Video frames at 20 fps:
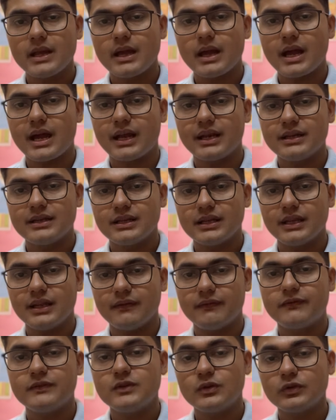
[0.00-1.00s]
And
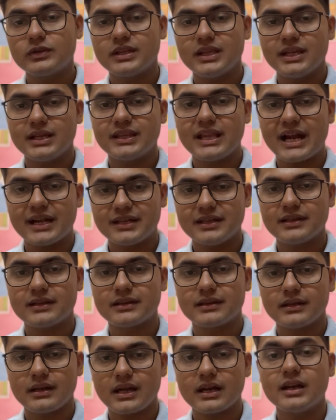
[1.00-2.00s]
if you think that is
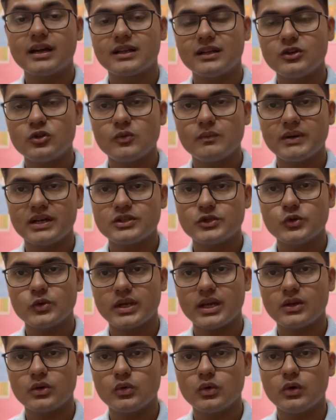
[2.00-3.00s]
a little too much, you
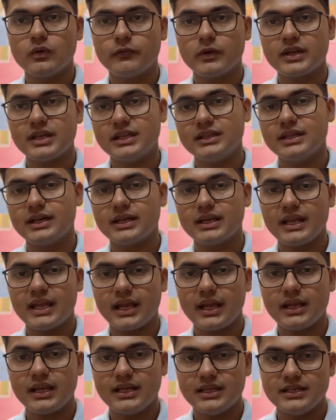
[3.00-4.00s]
can go for either
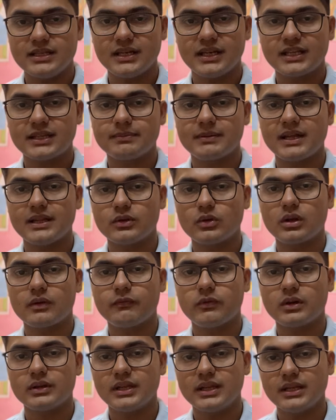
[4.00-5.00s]
Indian Express or
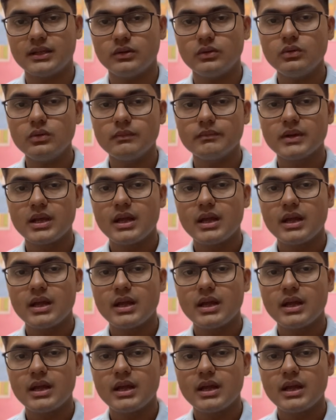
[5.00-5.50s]
for The Hindu.